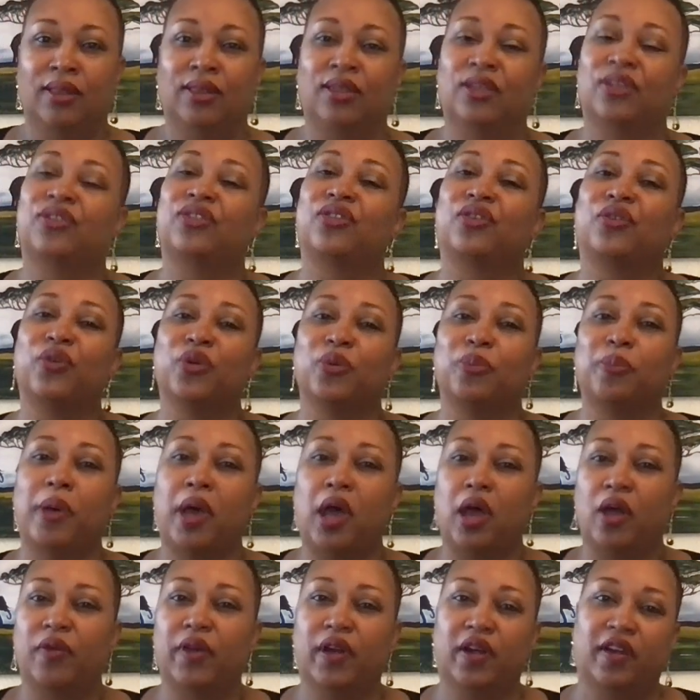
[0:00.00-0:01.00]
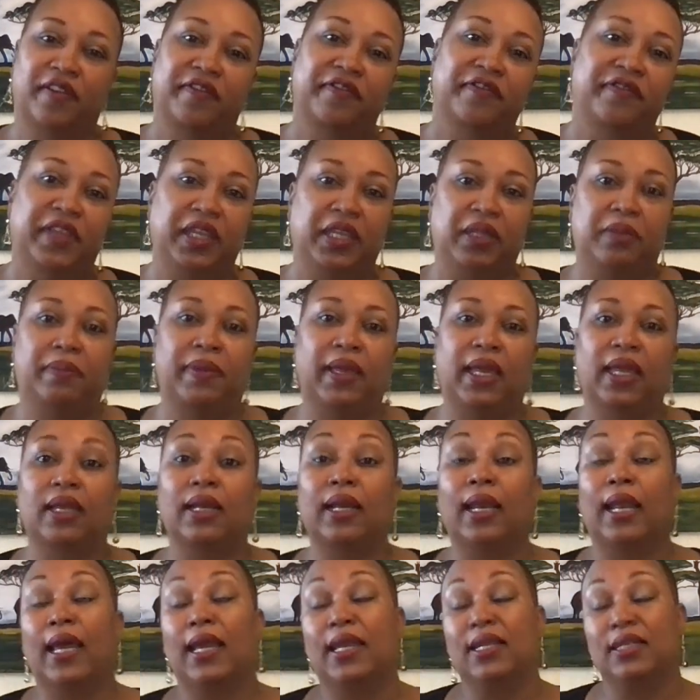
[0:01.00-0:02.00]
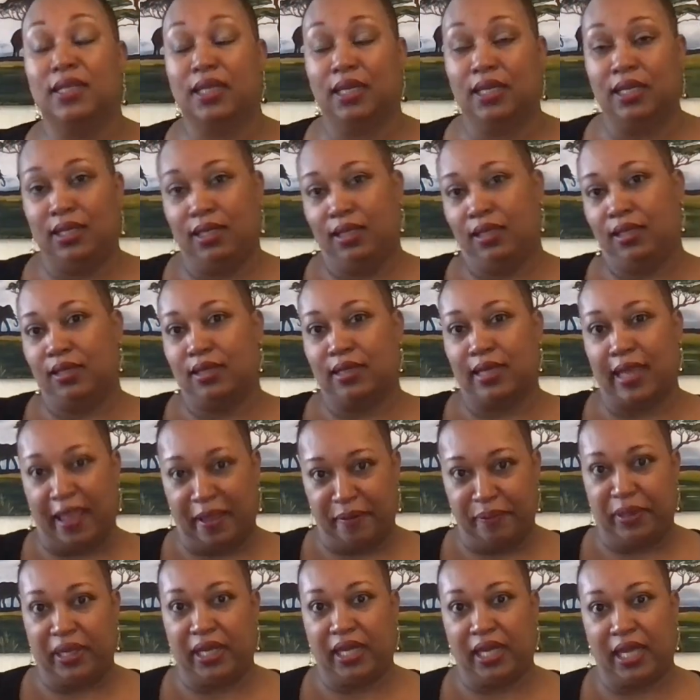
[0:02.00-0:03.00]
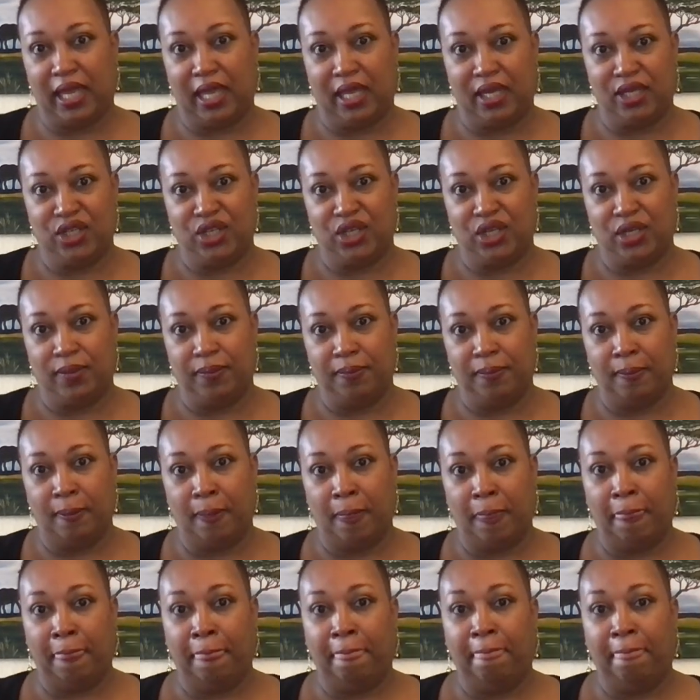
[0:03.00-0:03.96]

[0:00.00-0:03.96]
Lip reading: The true power of feedback lies in its application.